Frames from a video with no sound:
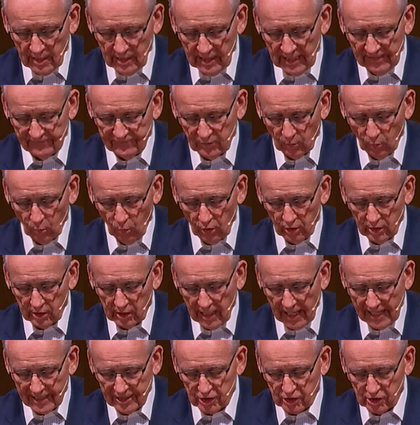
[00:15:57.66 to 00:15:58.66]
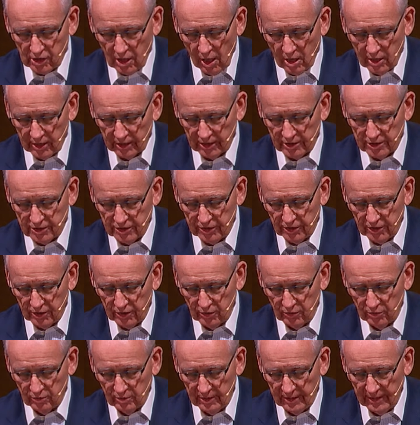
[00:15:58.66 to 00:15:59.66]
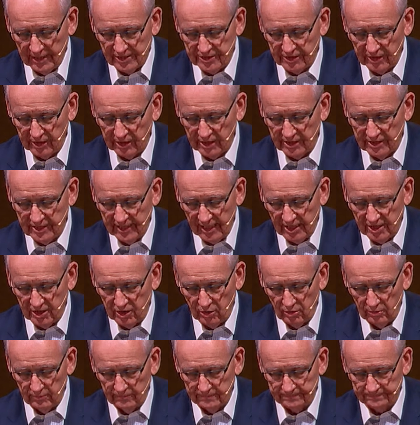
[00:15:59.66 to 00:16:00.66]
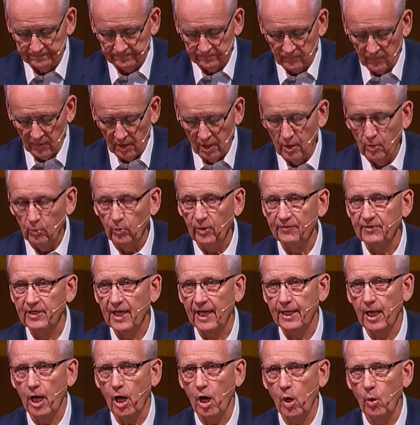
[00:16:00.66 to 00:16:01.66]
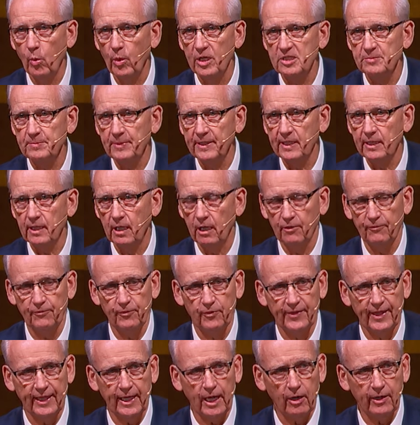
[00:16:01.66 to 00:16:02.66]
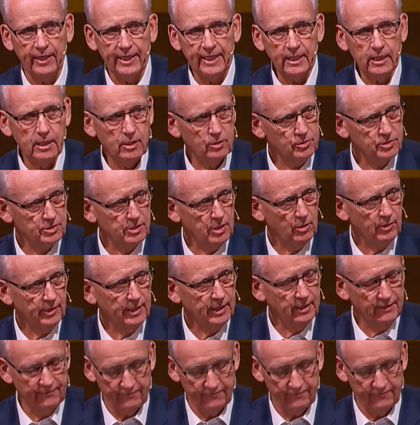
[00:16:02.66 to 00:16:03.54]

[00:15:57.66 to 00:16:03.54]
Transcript: If the work God is calling us to is to continue, we've got to always be careful that our egos don't get